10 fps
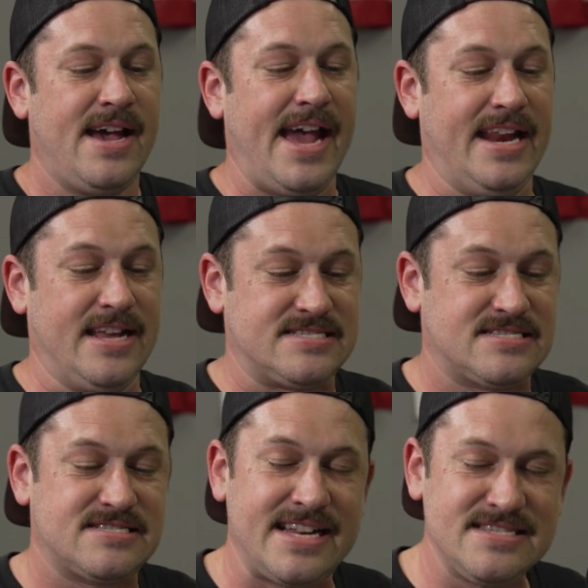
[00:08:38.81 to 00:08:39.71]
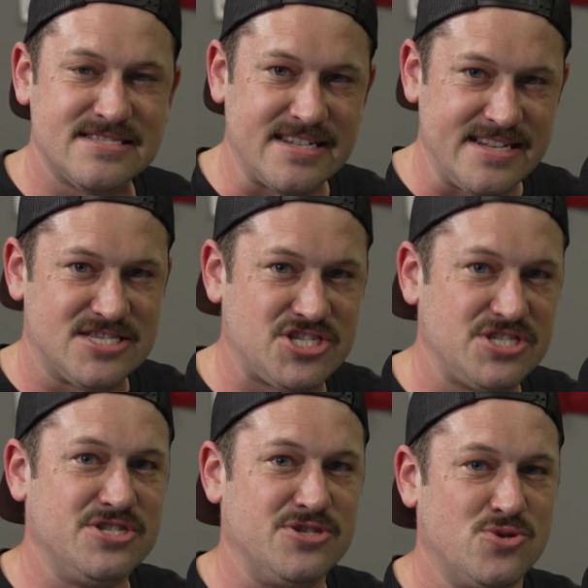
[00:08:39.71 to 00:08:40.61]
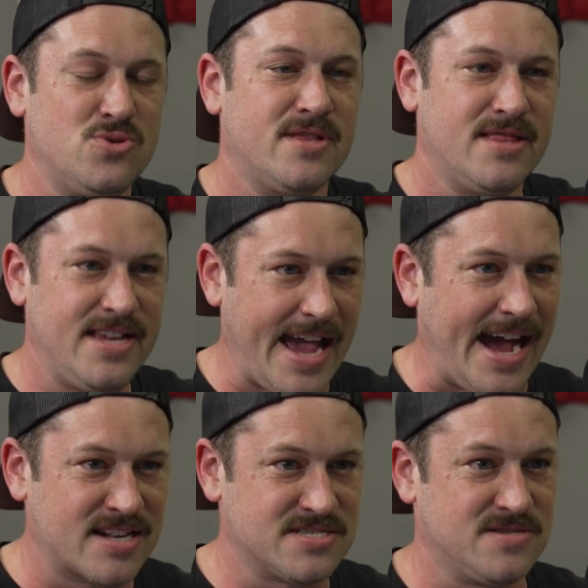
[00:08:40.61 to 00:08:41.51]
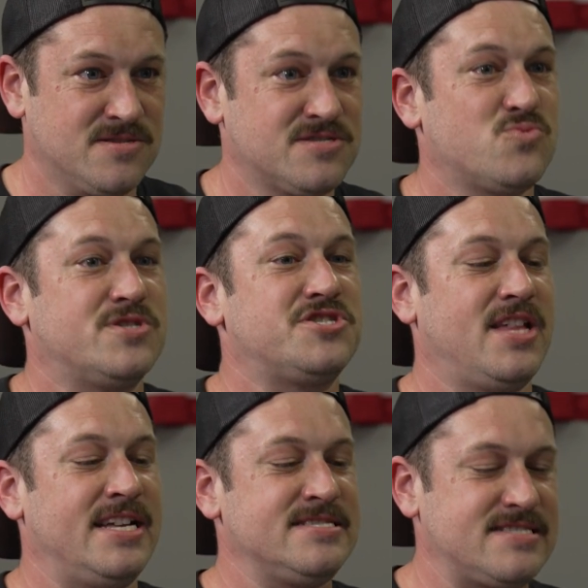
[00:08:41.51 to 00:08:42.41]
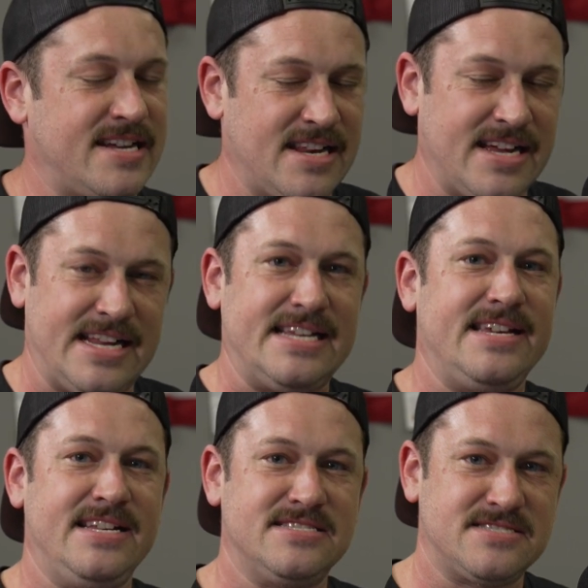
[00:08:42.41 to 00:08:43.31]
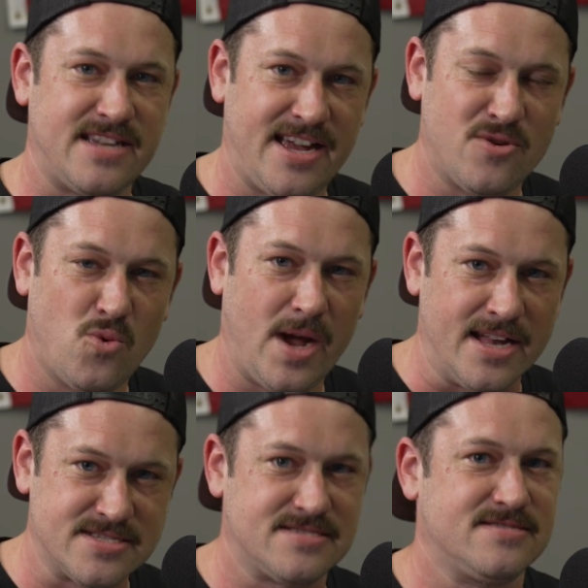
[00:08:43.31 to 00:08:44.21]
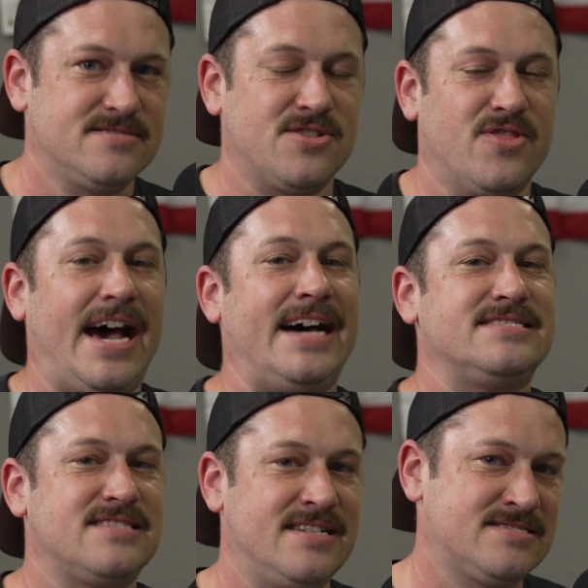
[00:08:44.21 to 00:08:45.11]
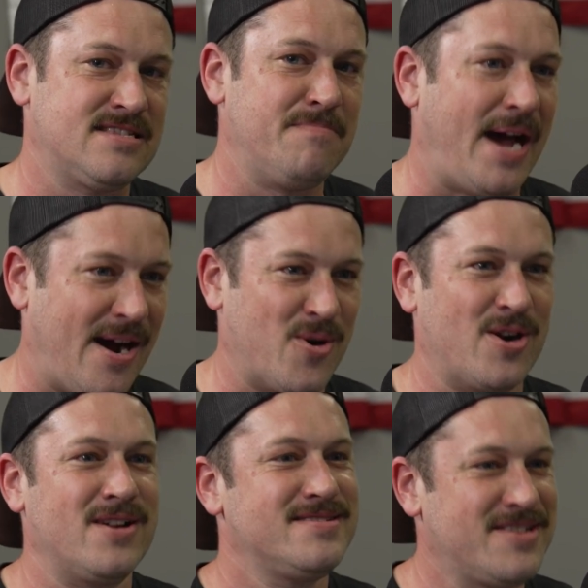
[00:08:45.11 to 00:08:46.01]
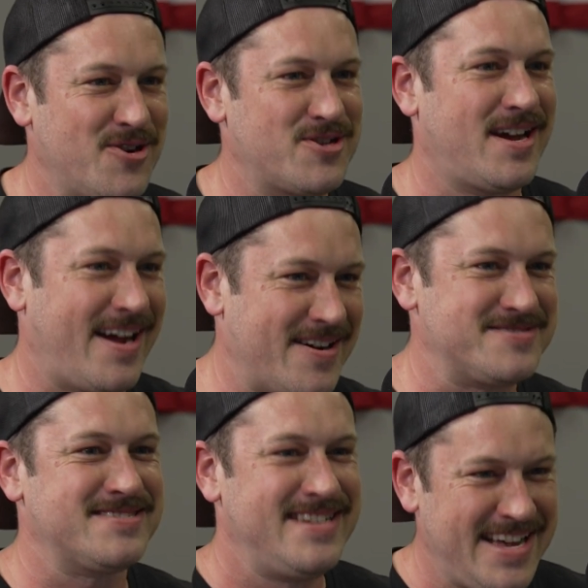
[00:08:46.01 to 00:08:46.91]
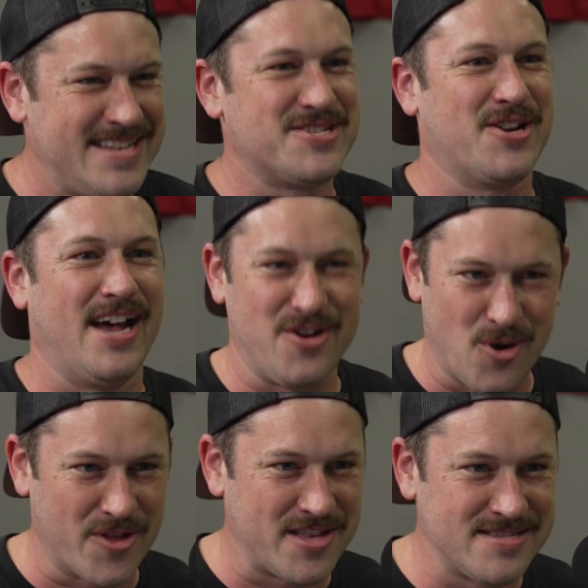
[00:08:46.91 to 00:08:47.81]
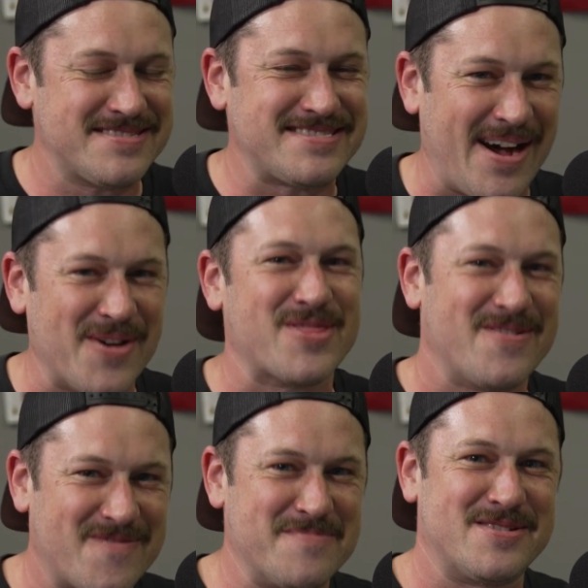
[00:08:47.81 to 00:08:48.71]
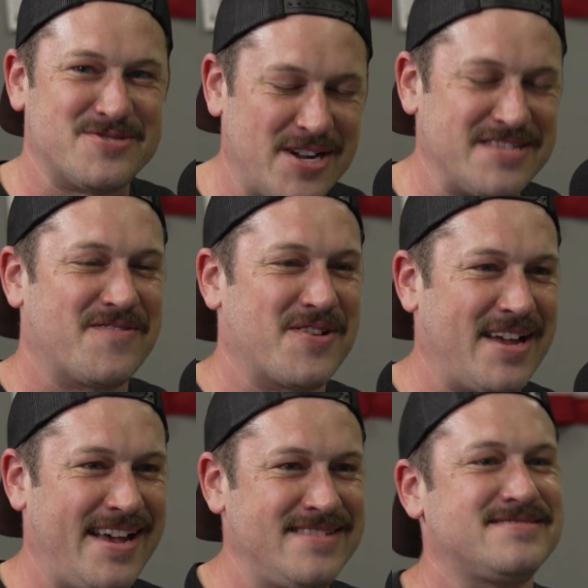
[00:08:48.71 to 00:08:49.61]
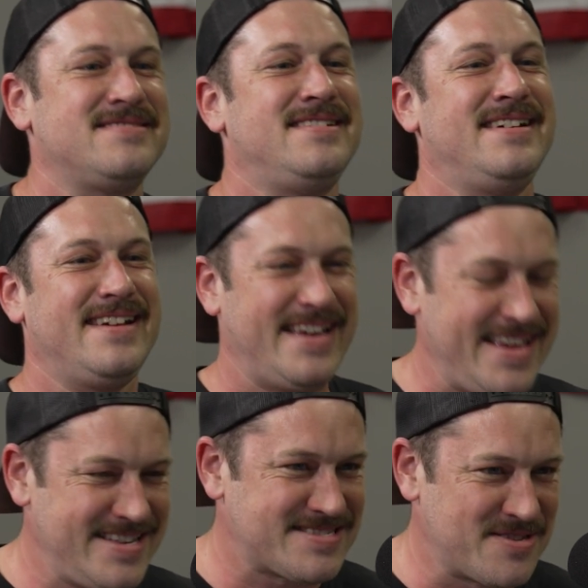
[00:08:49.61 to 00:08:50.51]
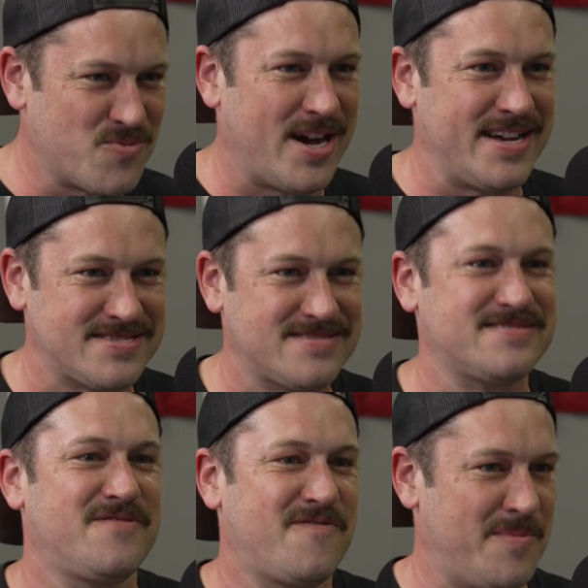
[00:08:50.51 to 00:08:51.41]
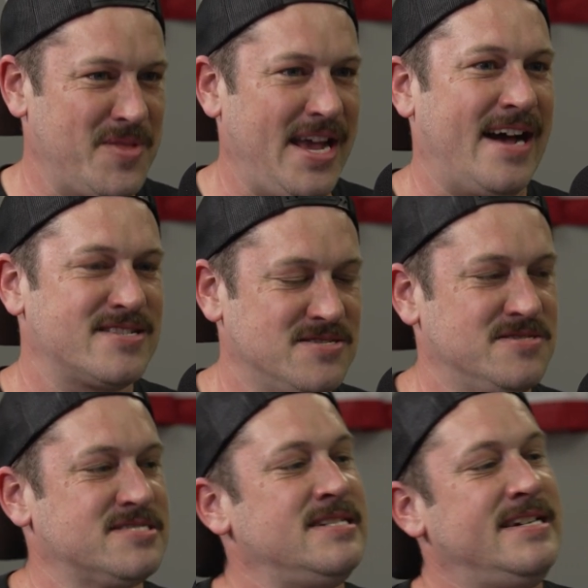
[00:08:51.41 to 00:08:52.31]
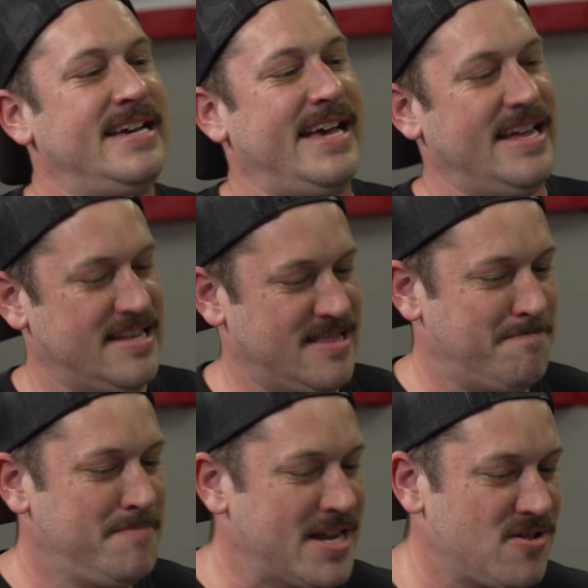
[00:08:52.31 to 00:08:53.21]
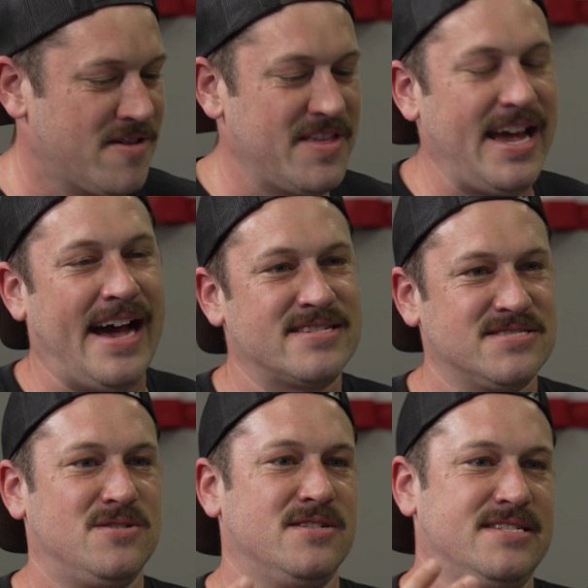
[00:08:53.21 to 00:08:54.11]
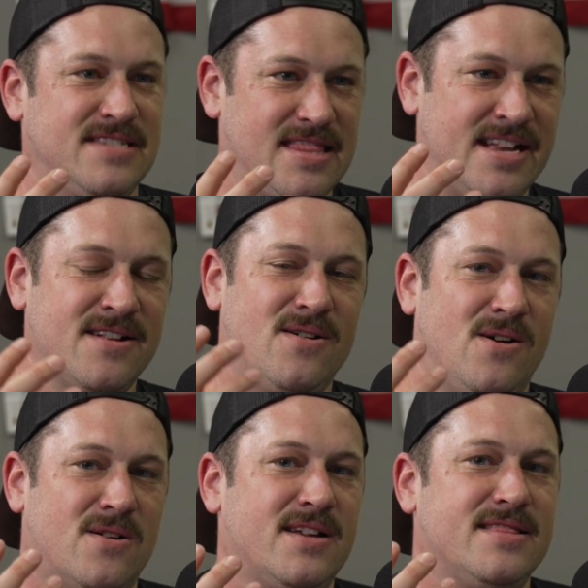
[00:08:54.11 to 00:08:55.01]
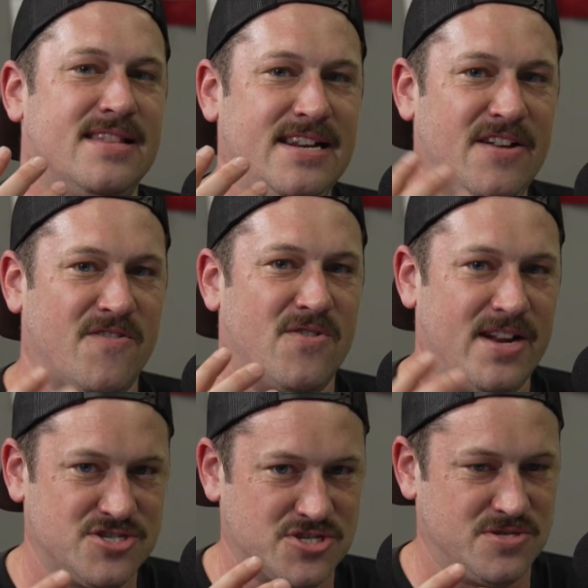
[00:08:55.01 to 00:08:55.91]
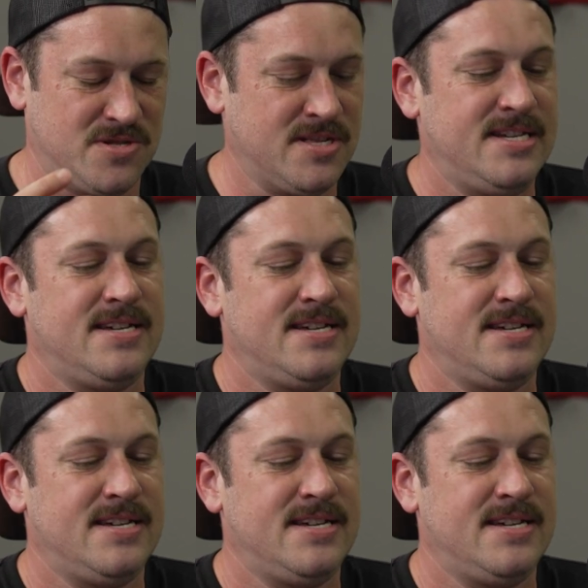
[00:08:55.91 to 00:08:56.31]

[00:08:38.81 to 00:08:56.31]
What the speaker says: And it sends it to the axles, which then send it east and west. So that sends the power to your tires. So you got north and south from the transfer case, east and west from the axles, and in the middle of the axle is a thing called the differential.